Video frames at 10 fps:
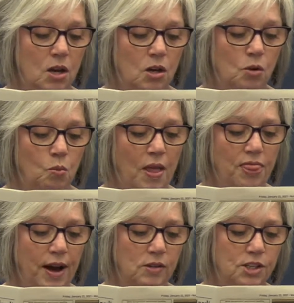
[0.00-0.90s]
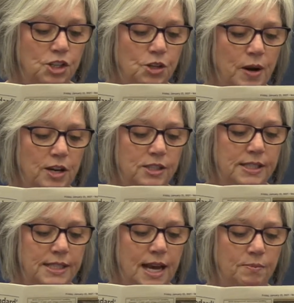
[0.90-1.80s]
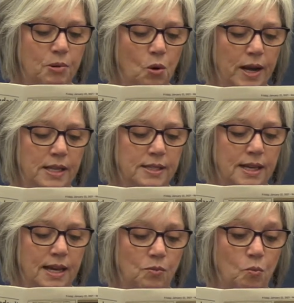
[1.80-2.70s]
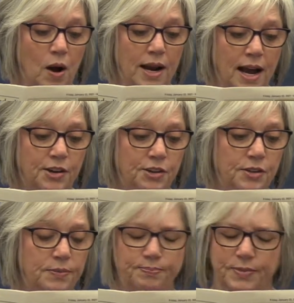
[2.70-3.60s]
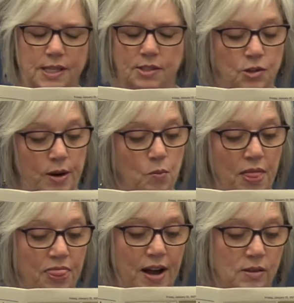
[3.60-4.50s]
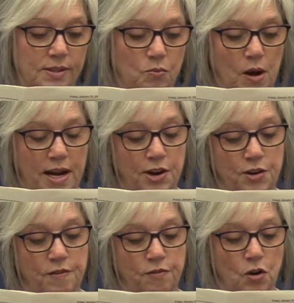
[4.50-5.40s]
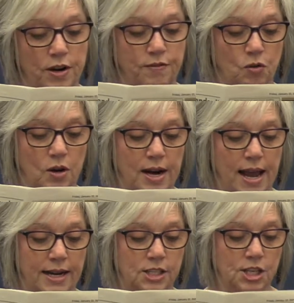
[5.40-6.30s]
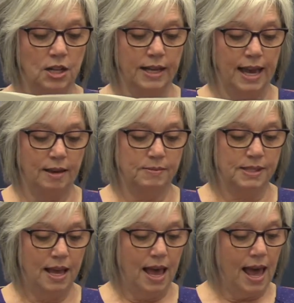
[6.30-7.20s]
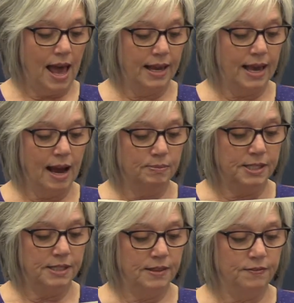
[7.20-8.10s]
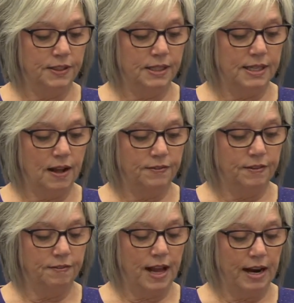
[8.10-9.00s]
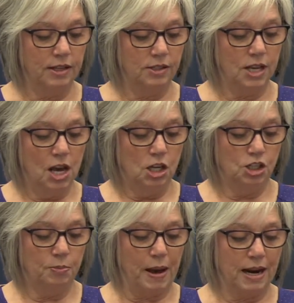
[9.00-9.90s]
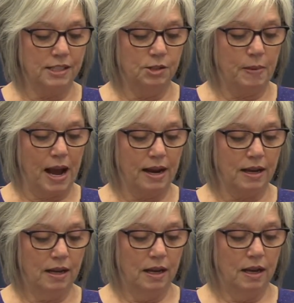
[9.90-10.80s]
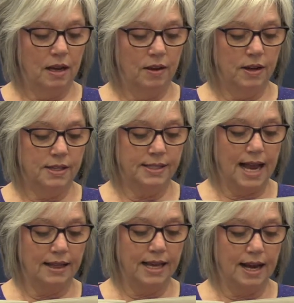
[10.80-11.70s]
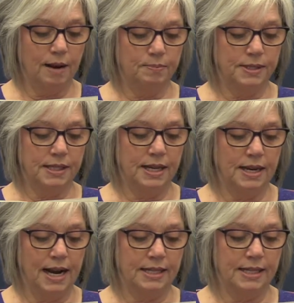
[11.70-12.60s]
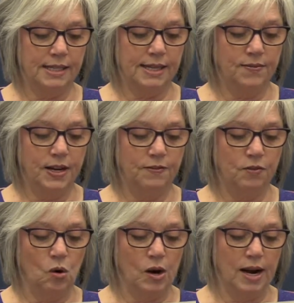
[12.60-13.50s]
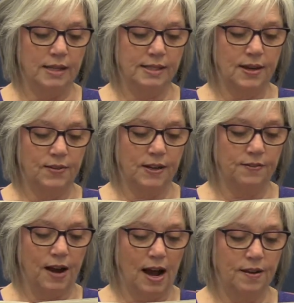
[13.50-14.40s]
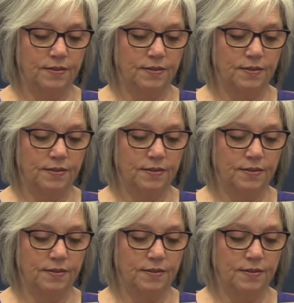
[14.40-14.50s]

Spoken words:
1,210 points in 1,144 NHL games and captained the Philadelphia Flyers to back-to-back Stanley Cups in 1974 and 75.